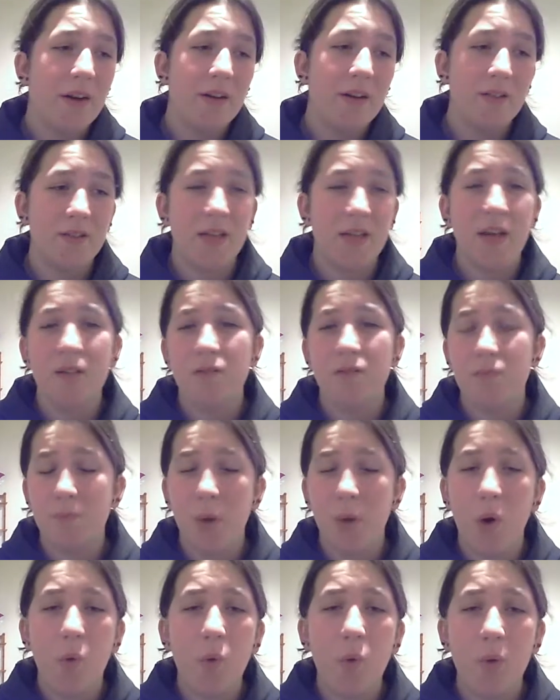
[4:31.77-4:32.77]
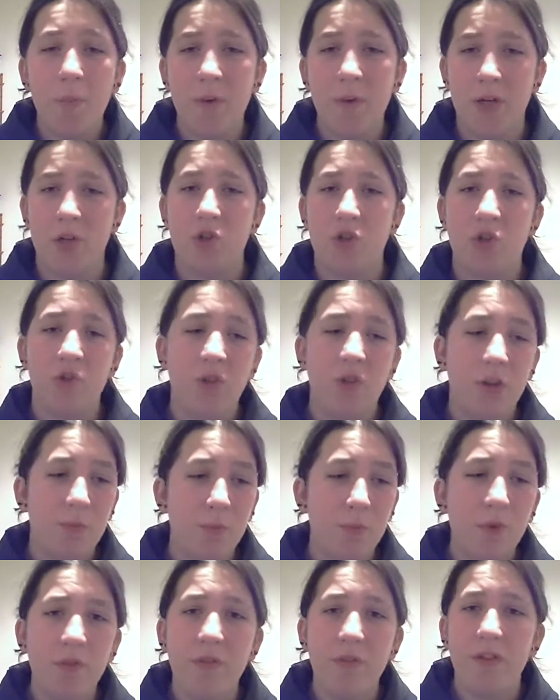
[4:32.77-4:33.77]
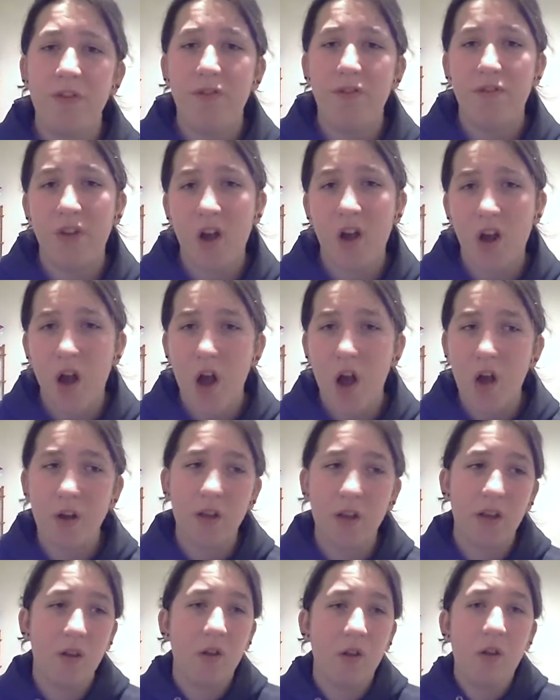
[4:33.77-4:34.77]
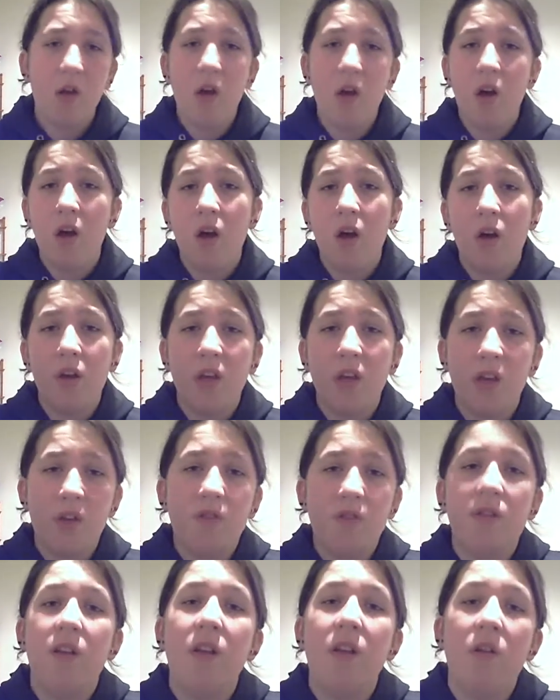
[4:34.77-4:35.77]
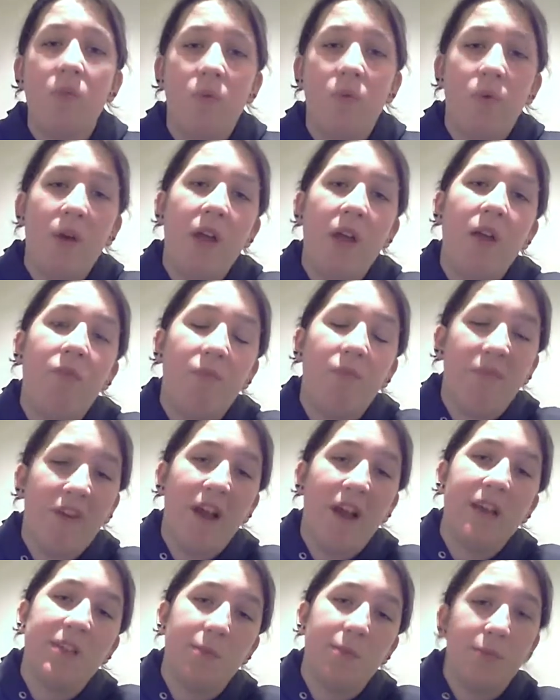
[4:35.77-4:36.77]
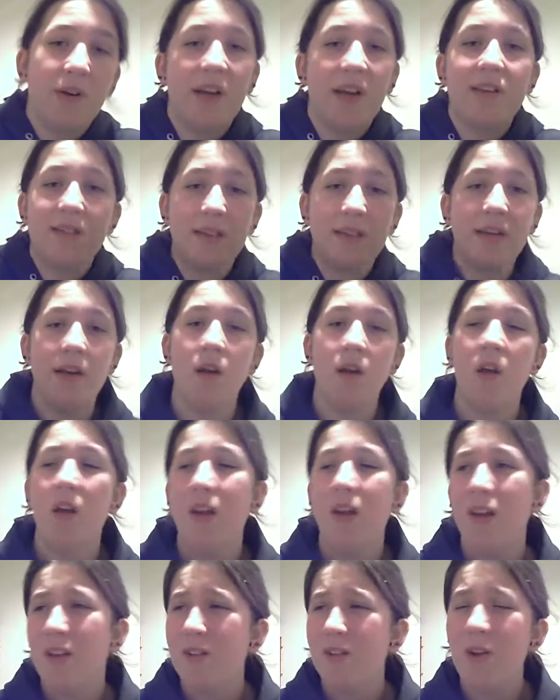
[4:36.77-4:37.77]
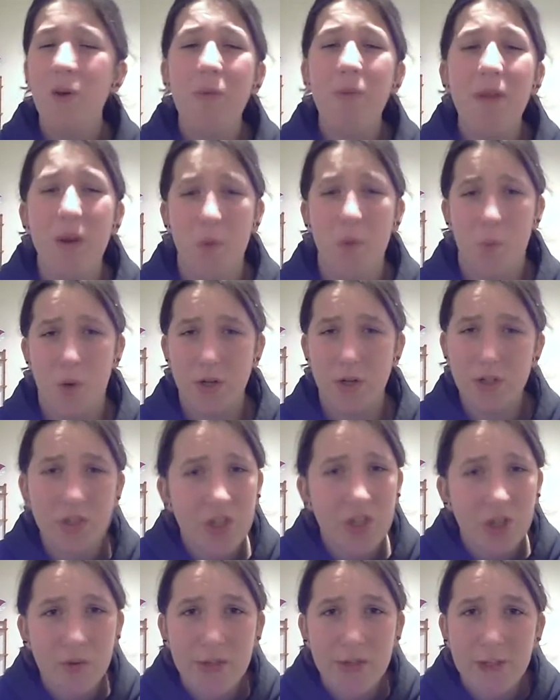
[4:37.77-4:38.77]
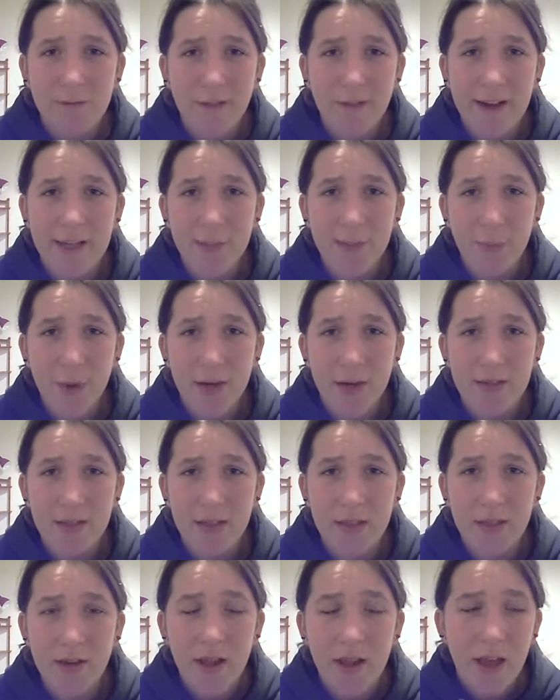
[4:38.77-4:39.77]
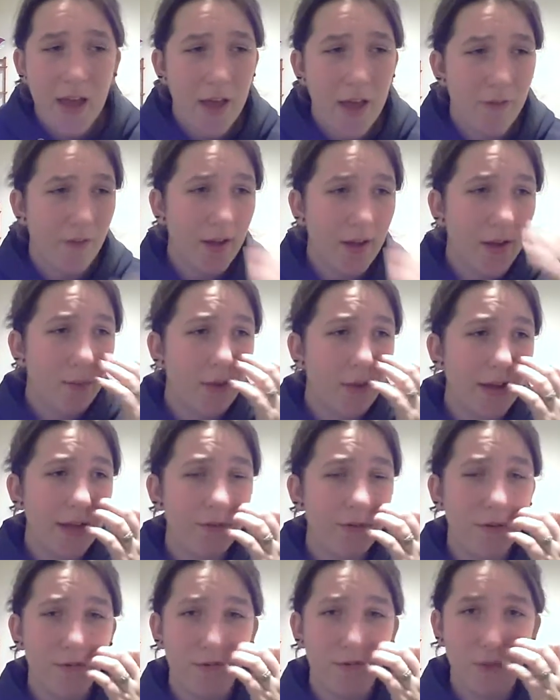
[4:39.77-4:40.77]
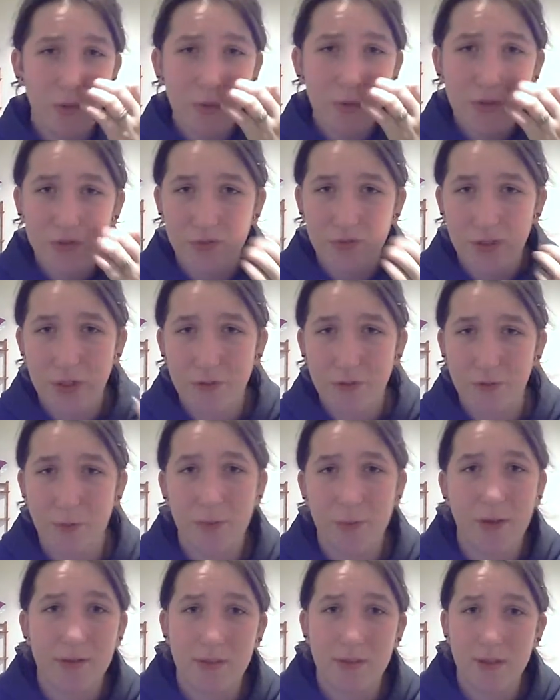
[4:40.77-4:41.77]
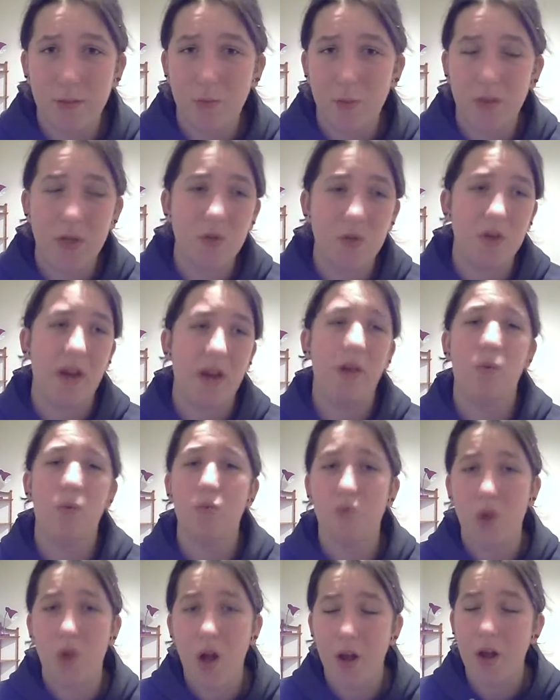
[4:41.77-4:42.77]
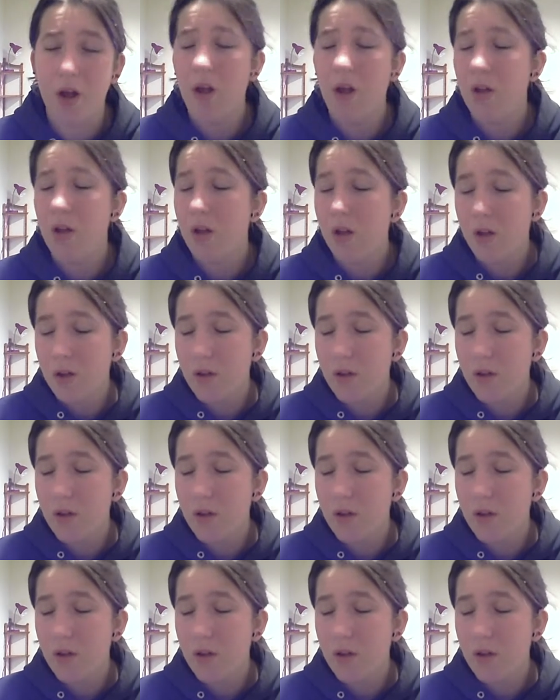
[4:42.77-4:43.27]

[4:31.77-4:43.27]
Write a sad poem in your journal and move the fuck on. Yeah, you didn't win vice president. Nobody wants you as vice president. If anyone even votes for you for president when you try to run.